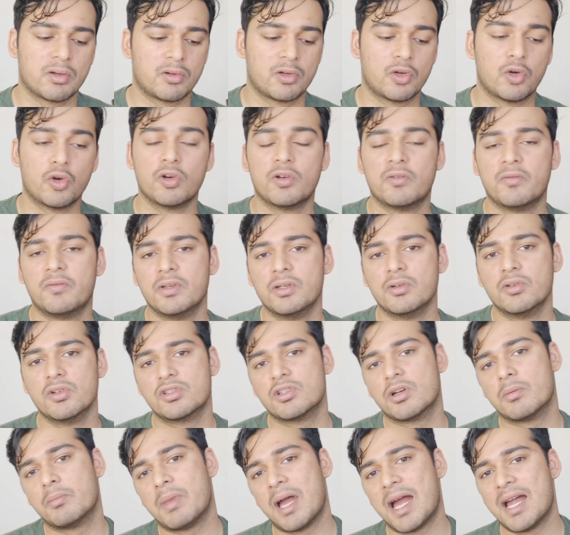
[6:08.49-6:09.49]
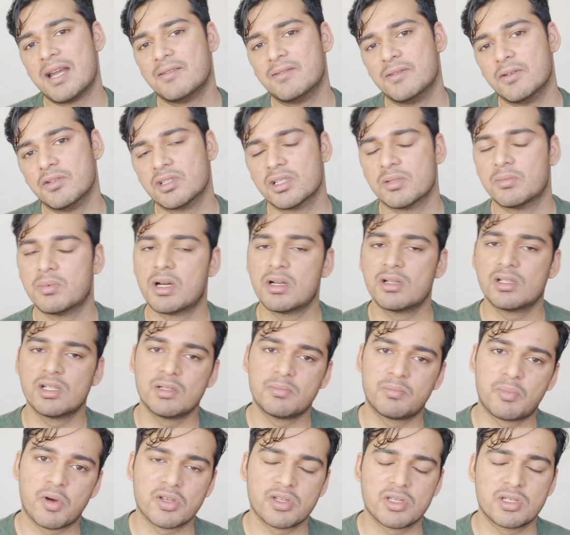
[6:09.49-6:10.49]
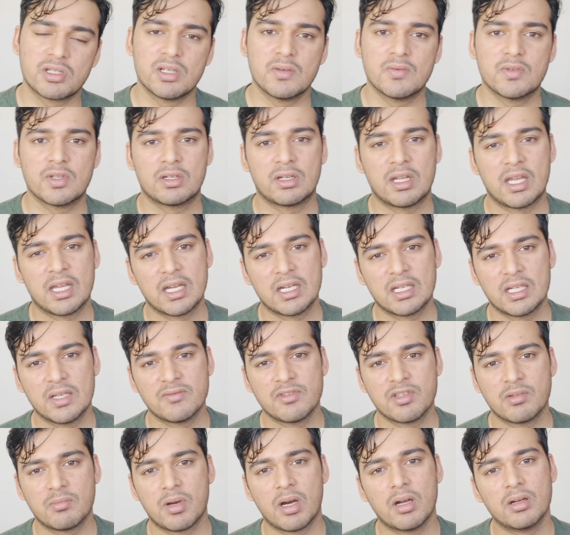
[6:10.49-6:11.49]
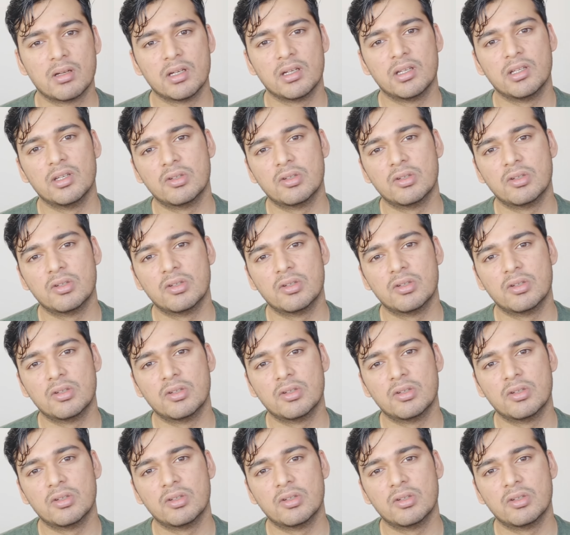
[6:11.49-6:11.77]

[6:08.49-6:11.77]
good views or bad views about it, positives or negatives about it,